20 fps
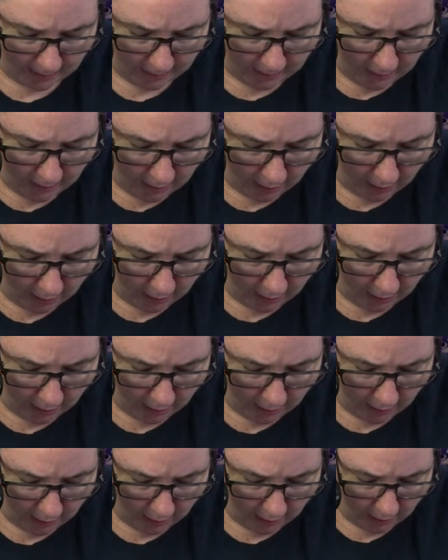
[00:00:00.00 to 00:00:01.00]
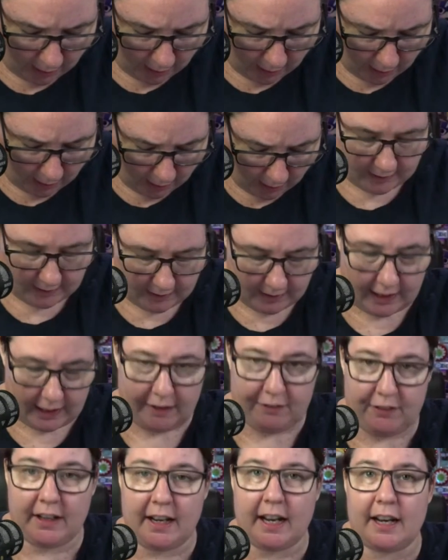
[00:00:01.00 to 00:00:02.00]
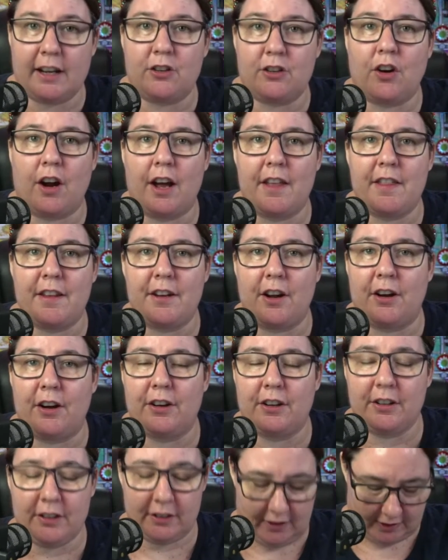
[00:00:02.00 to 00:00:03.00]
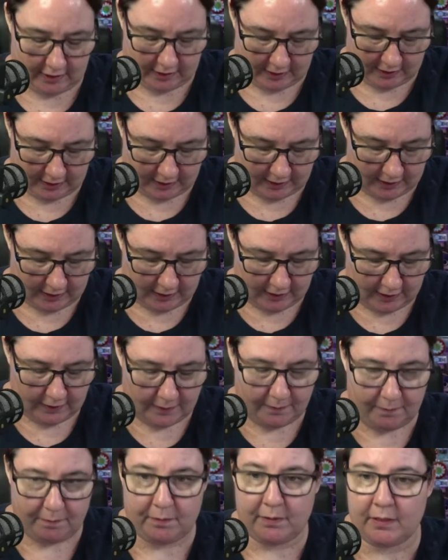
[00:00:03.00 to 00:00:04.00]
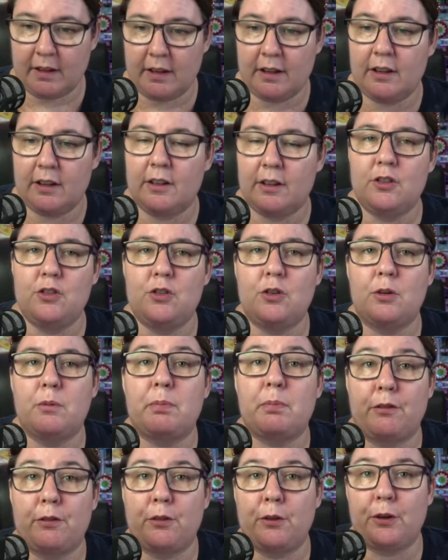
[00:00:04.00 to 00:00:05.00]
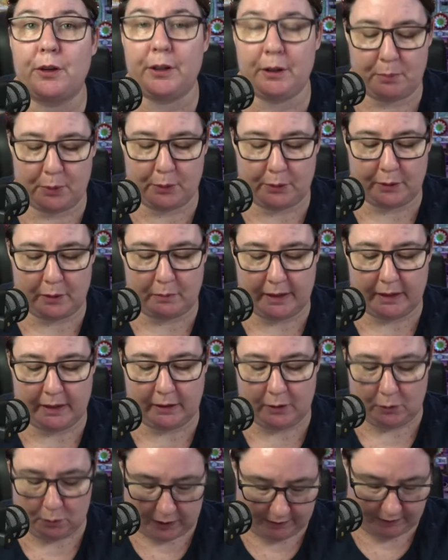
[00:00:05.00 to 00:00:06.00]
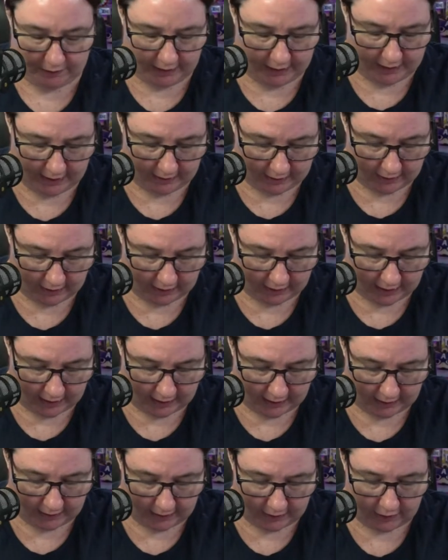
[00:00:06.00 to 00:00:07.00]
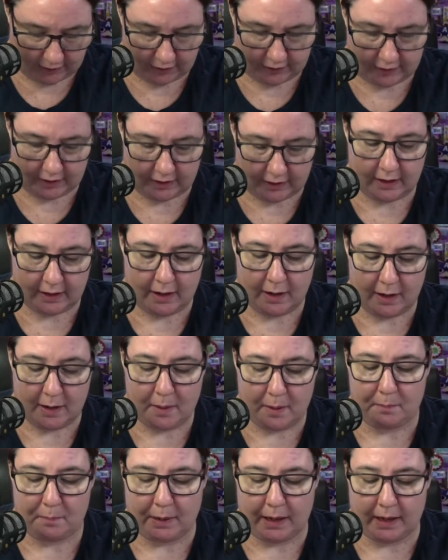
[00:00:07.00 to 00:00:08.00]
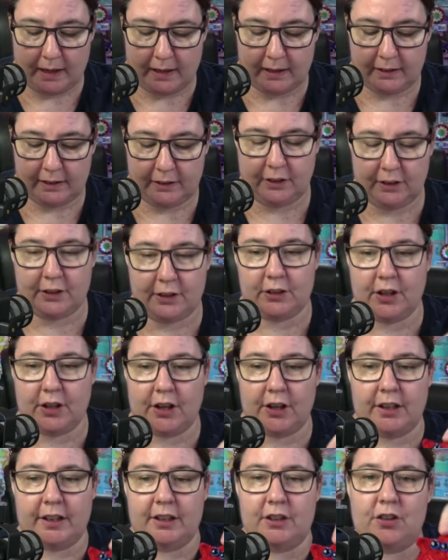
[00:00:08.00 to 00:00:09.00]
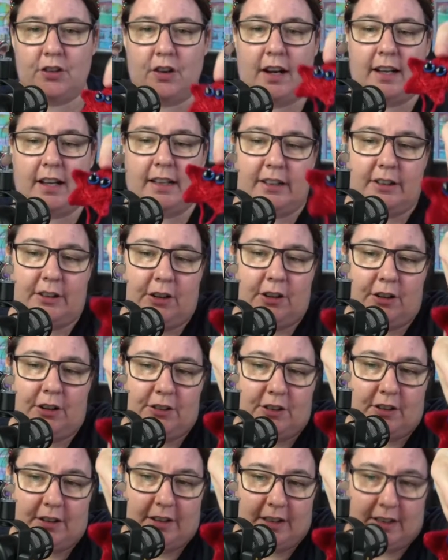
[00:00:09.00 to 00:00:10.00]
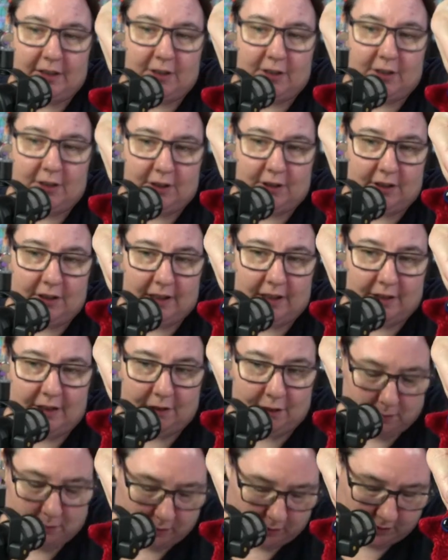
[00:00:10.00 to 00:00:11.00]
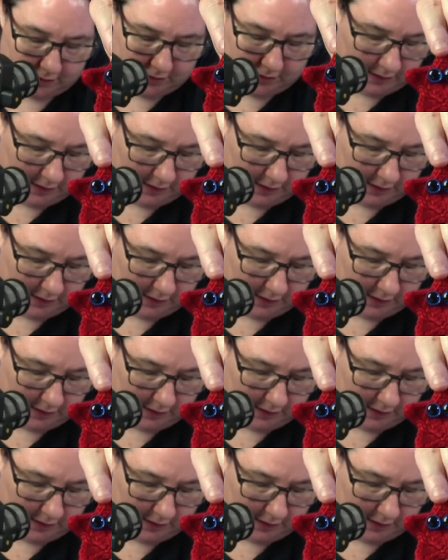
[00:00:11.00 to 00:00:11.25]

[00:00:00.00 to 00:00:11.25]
I would recommend if you're going to try the nose, do it before you pull the middle and weave the ends in. I can't get the nose in. But you could totally try a little nose on there too if you wanted.